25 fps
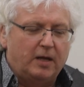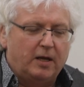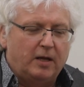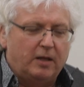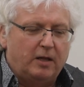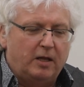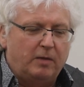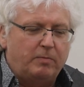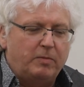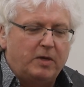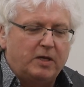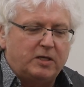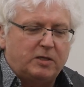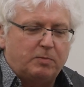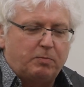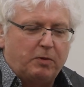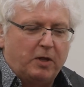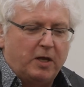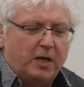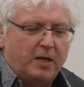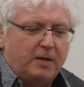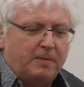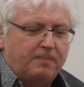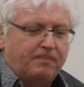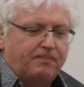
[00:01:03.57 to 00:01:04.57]
Let me
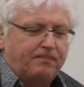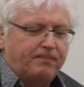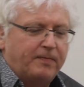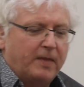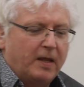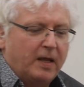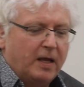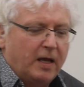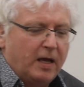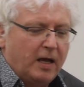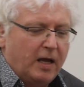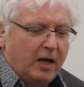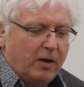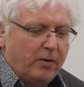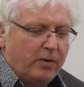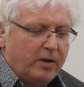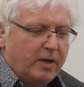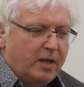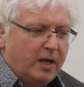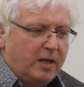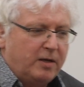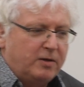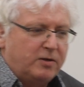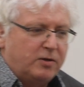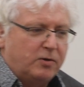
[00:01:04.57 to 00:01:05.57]
explain how I
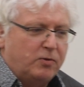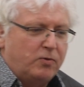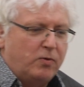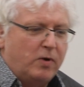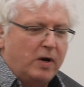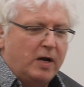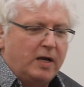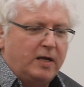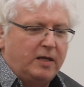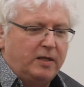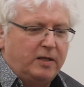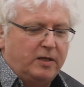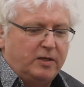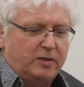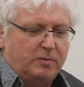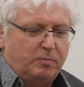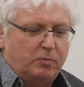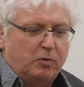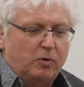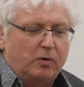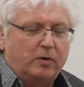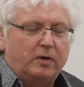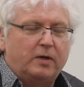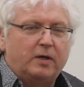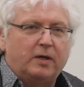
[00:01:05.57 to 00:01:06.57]
came to write this
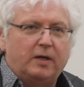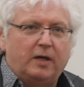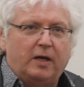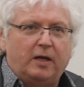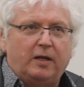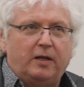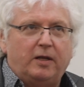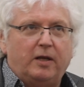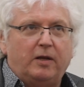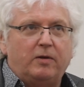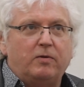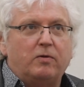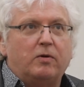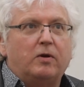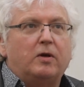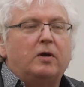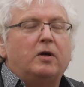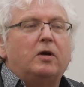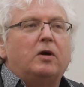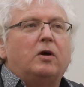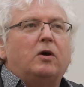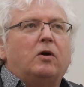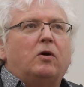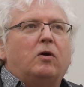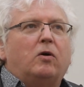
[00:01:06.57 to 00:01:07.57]
book, and then,
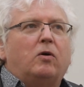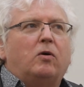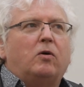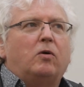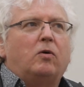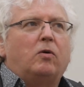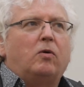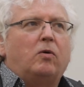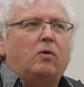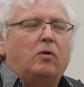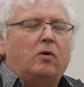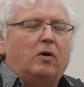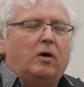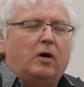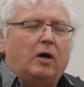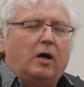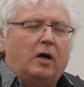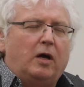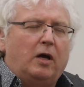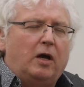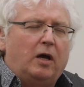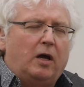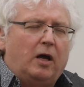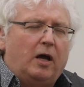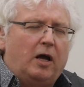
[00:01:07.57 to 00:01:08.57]

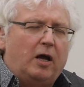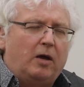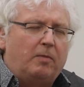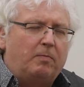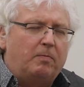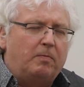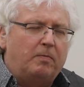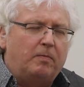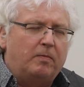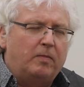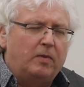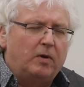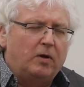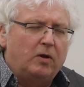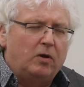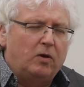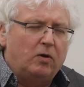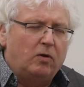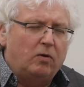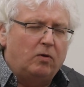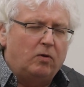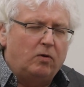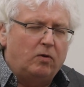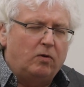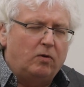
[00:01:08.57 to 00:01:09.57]
um,
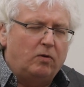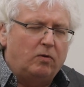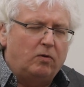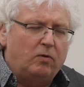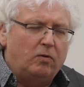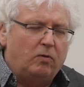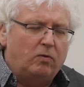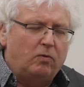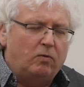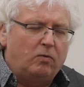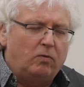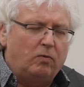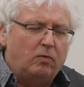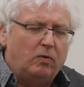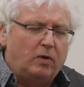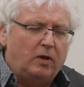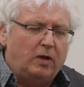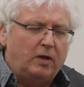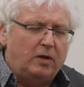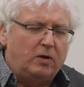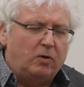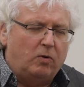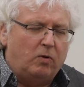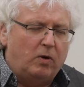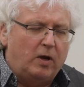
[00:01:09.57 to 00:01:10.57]

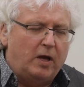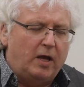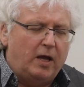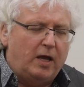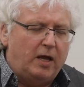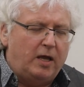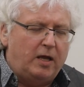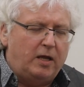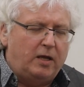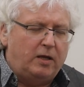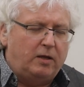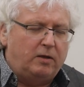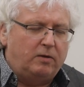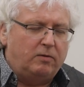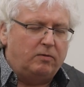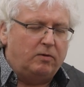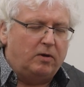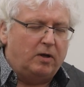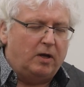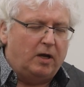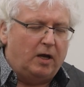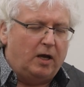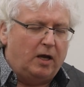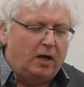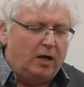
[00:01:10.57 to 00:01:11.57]
in a way,
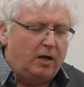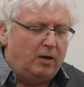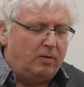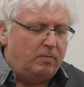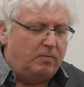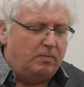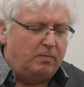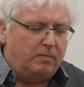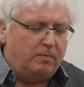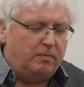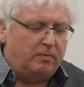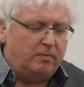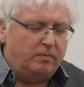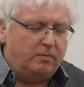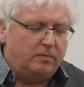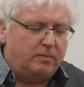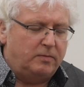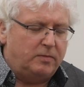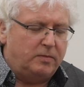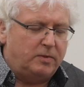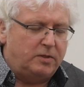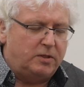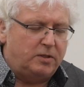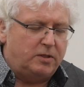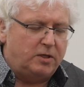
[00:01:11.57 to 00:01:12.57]
um,
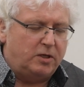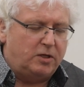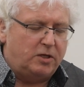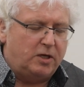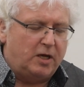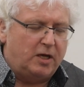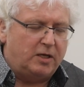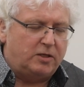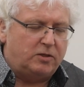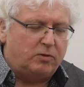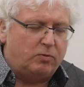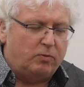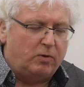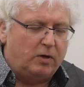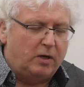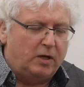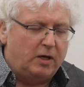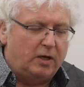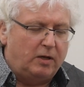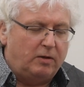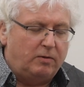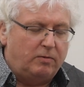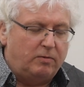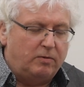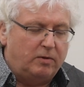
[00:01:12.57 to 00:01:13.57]
suggest
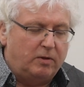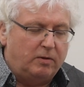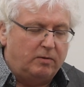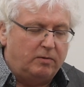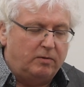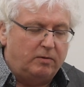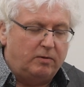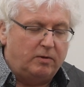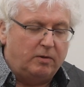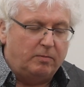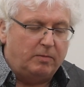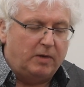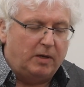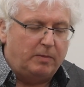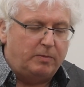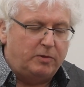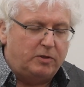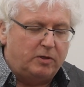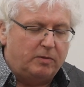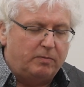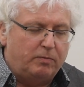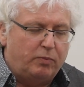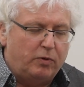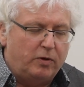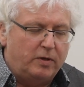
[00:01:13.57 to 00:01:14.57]
why th- there might be
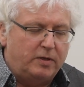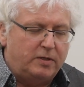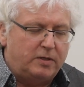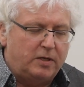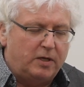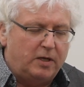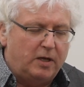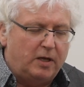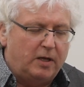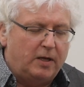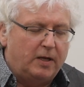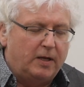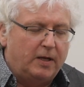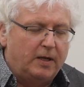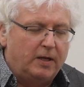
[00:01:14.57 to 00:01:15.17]
some points here